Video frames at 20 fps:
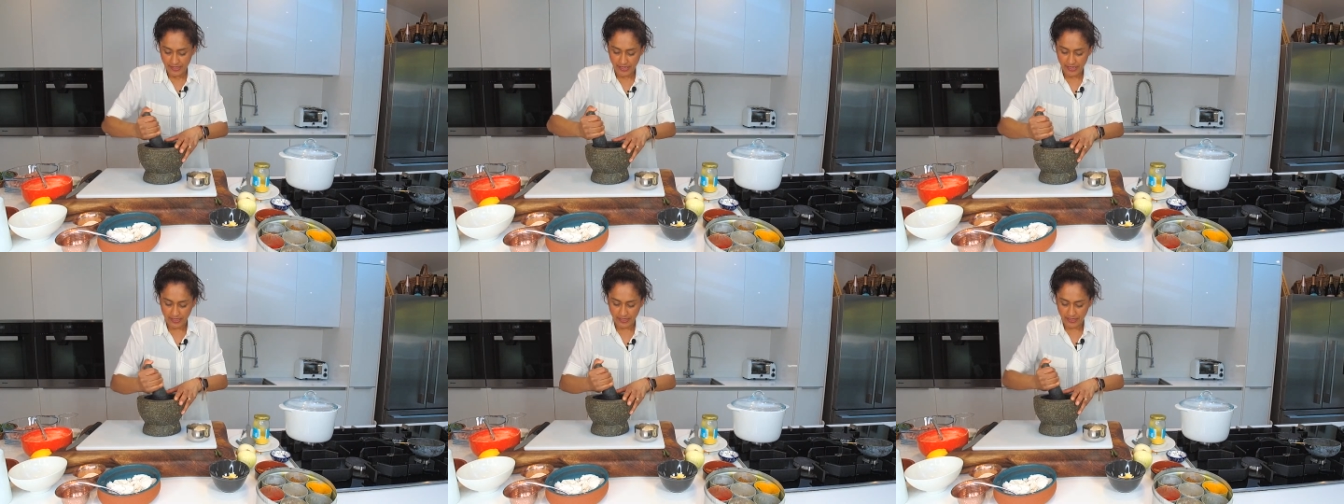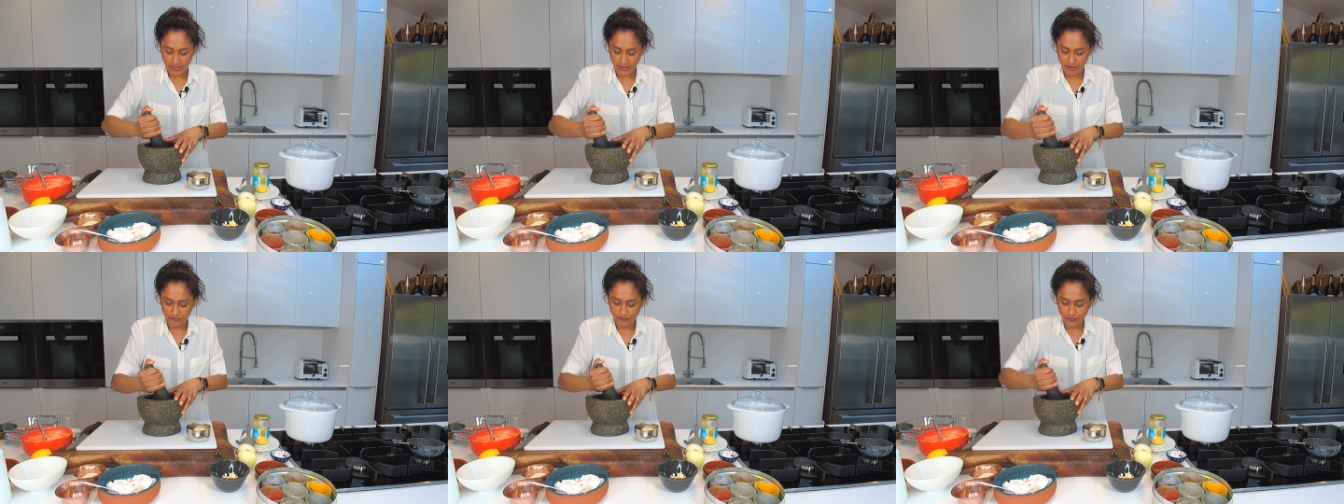
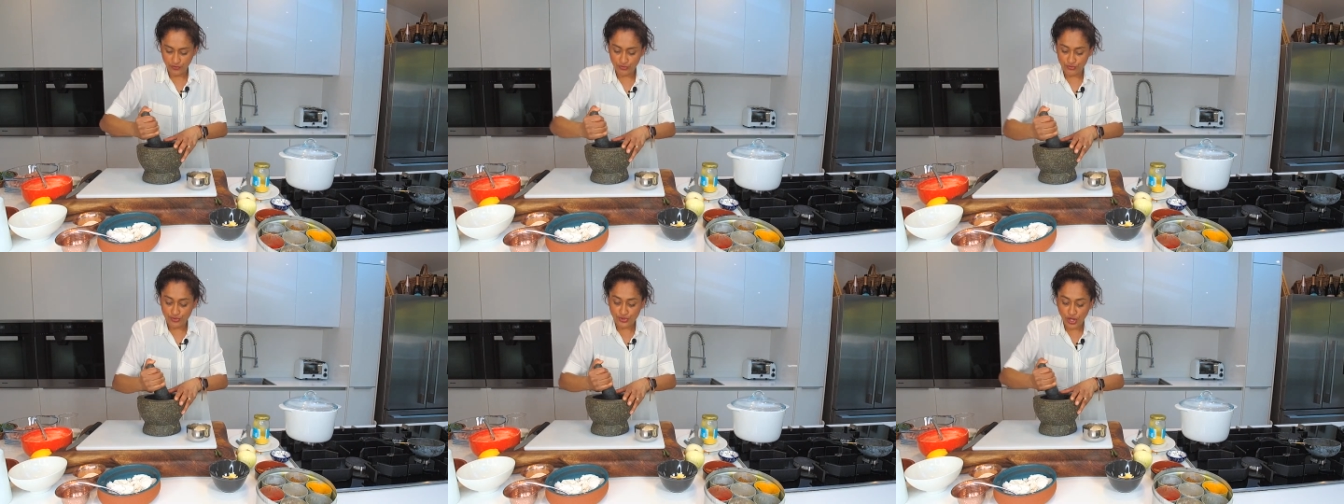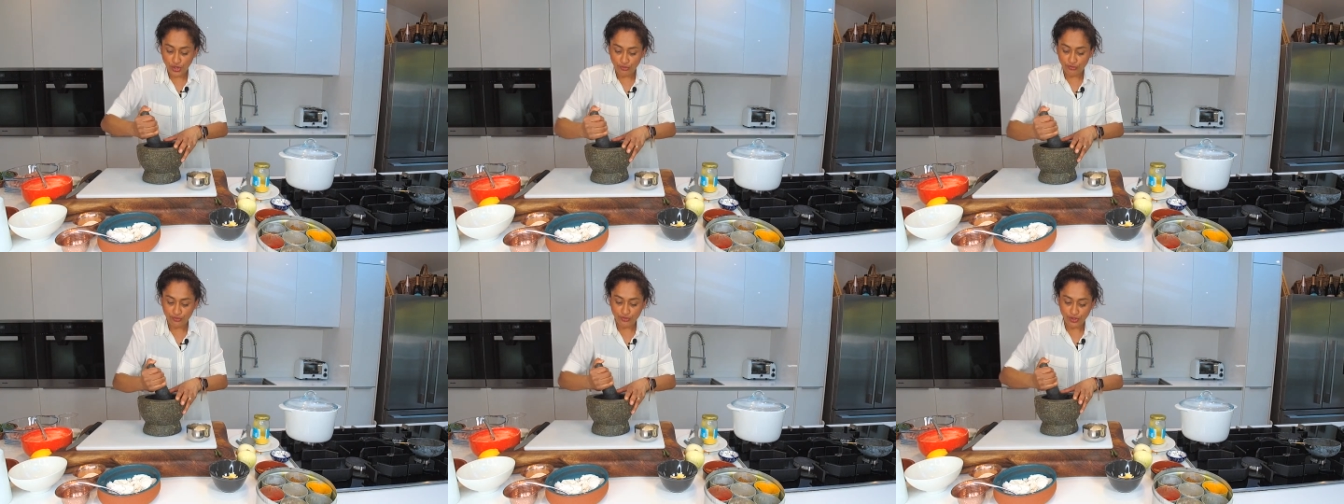And if you
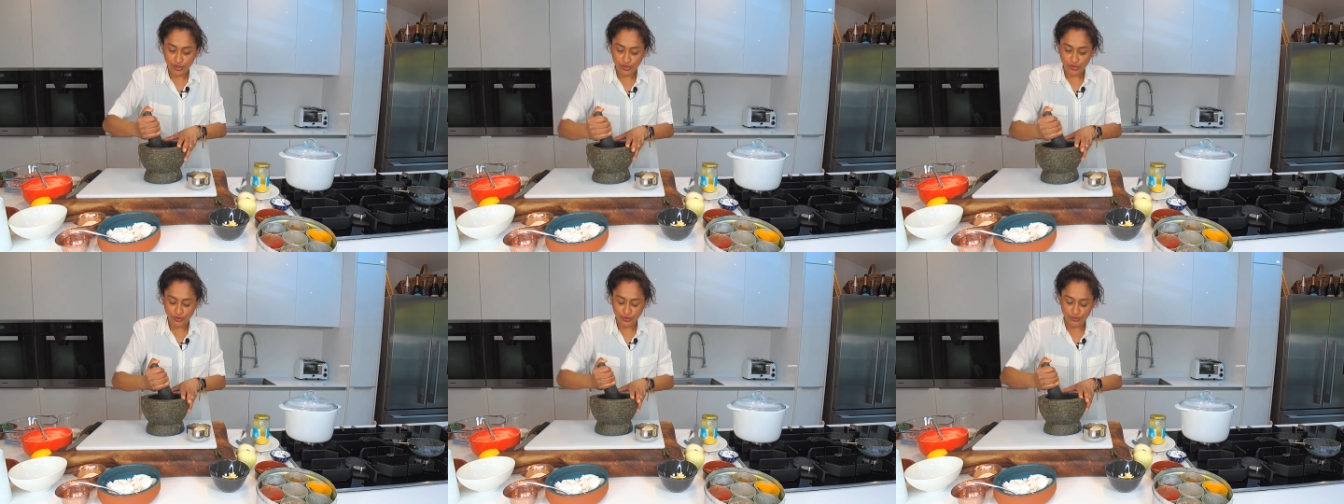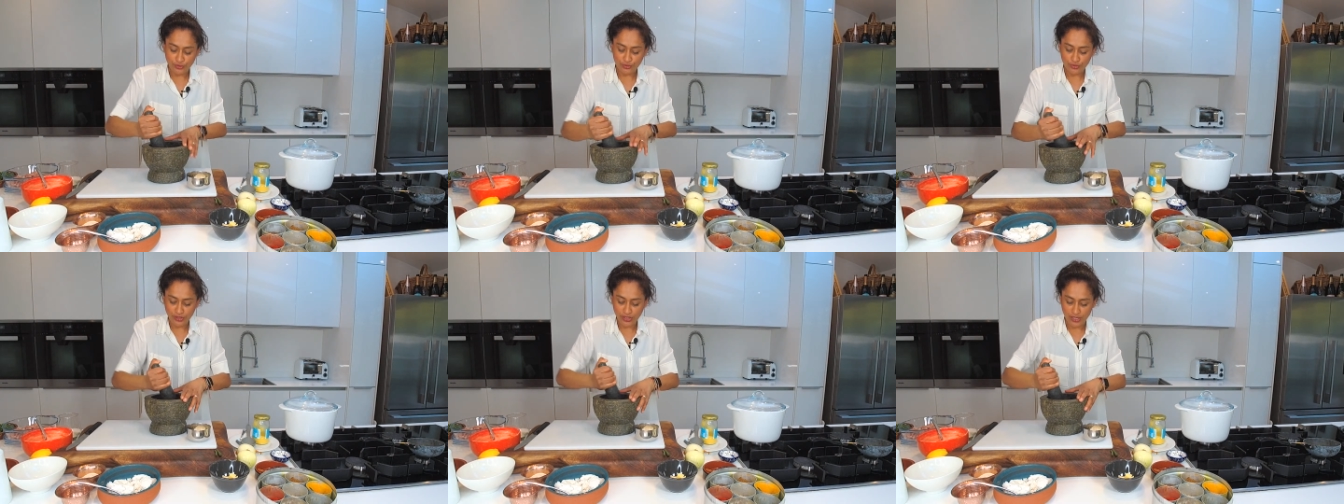don't
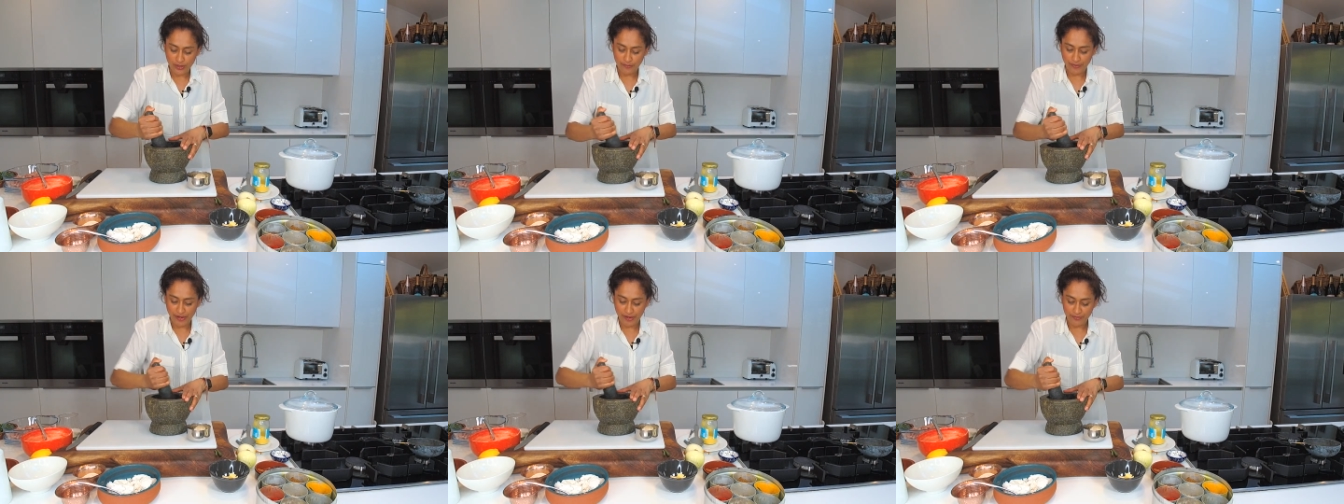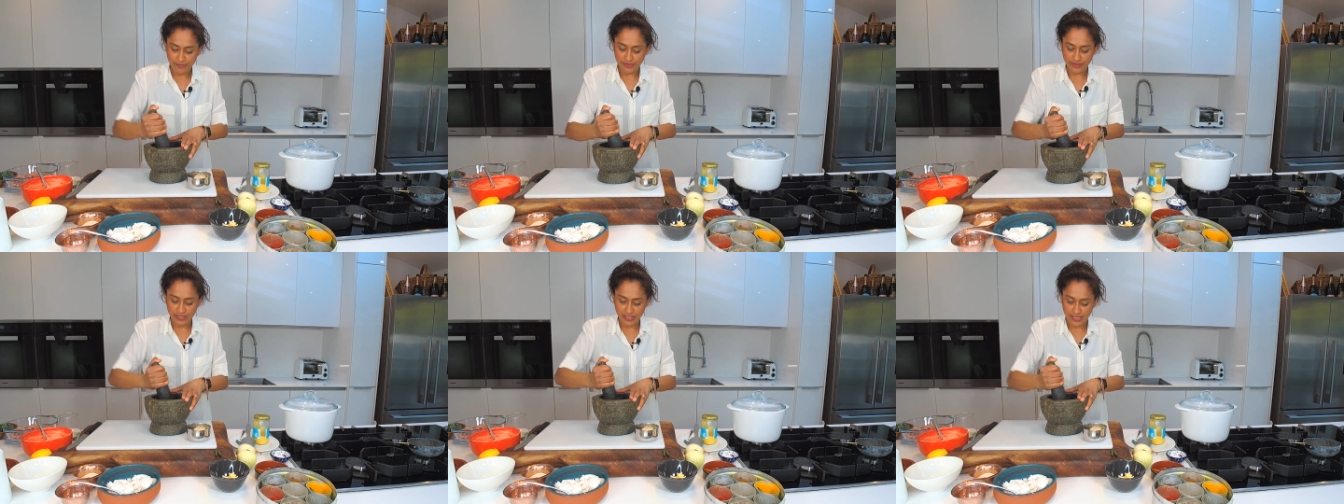know
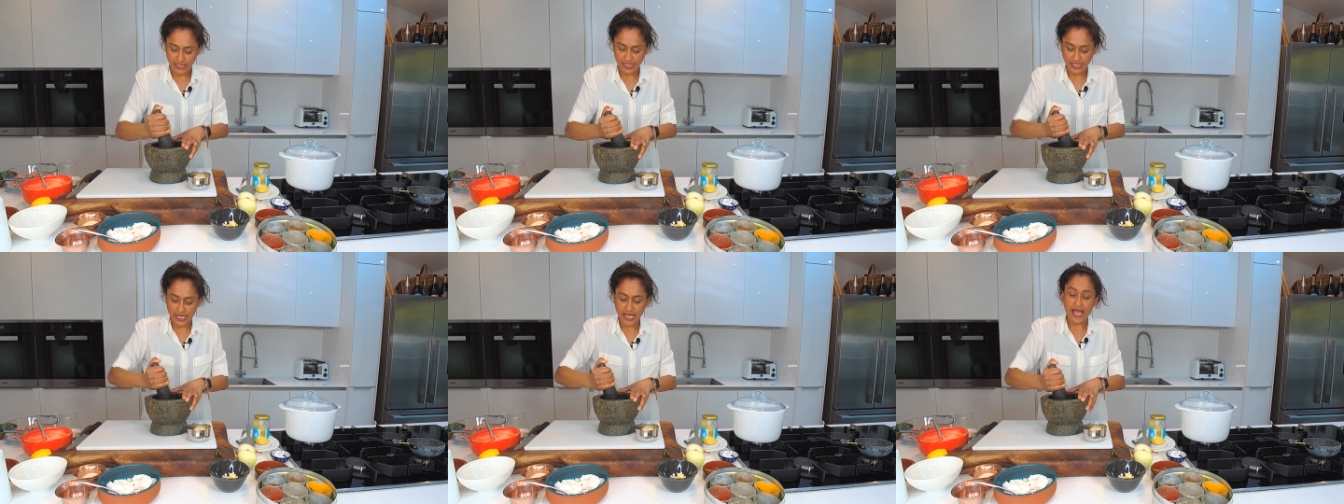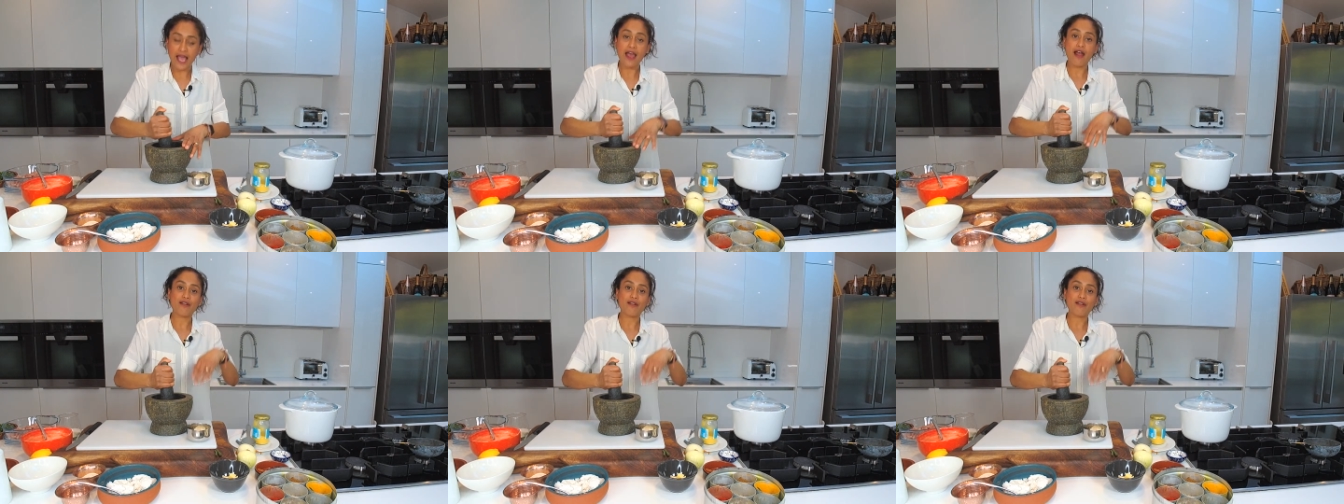about the